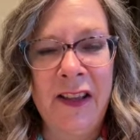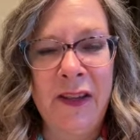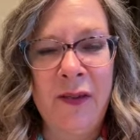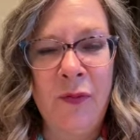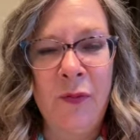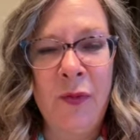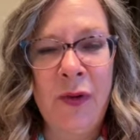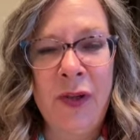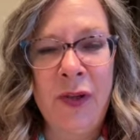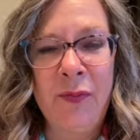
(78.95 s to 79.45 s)

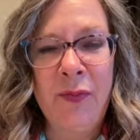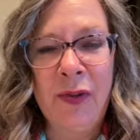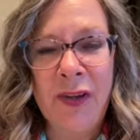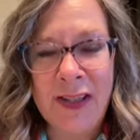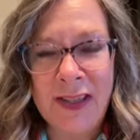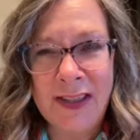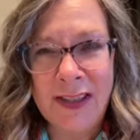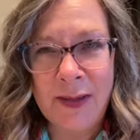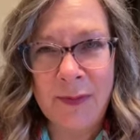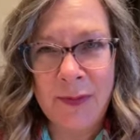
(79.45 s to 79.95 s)
when you
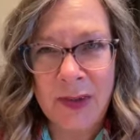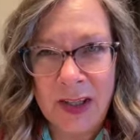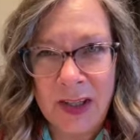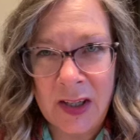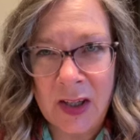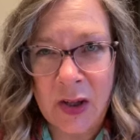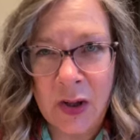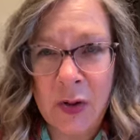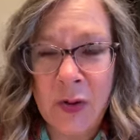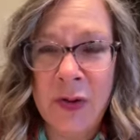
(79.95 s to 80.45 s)
print something,
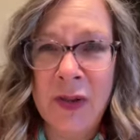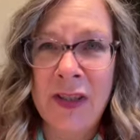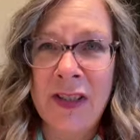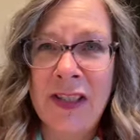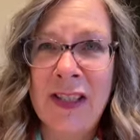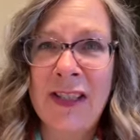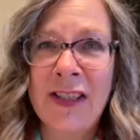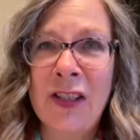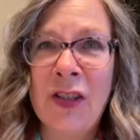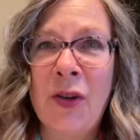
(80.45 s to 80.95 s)
it
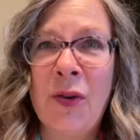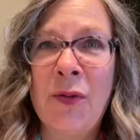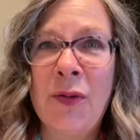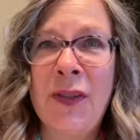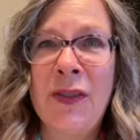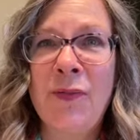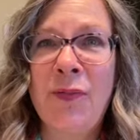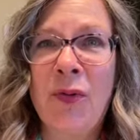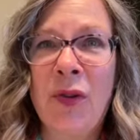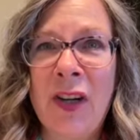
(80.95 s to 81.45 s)
doesn't
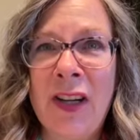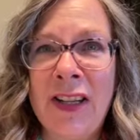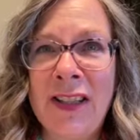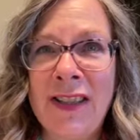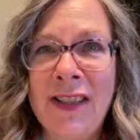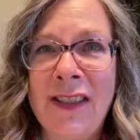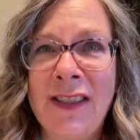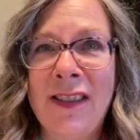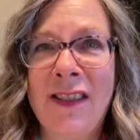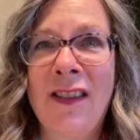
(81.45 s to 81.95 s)
always
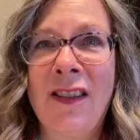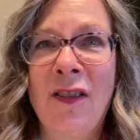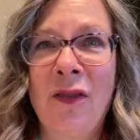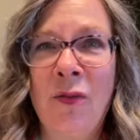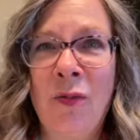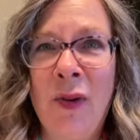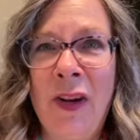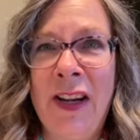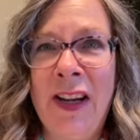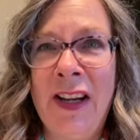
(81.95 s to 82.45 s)
print the
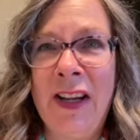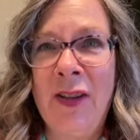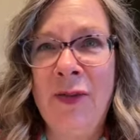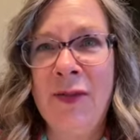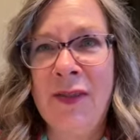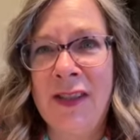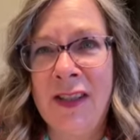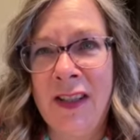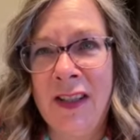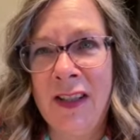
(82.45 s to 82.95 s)
way you
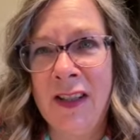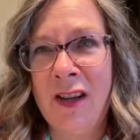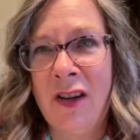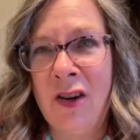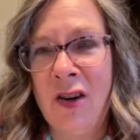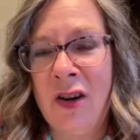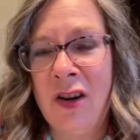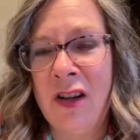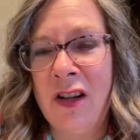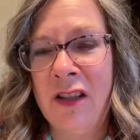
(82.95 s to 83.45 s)
see it
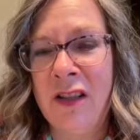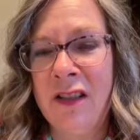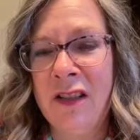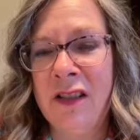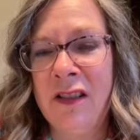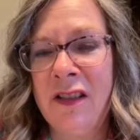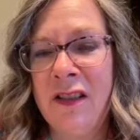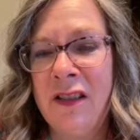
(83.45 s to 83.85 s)
on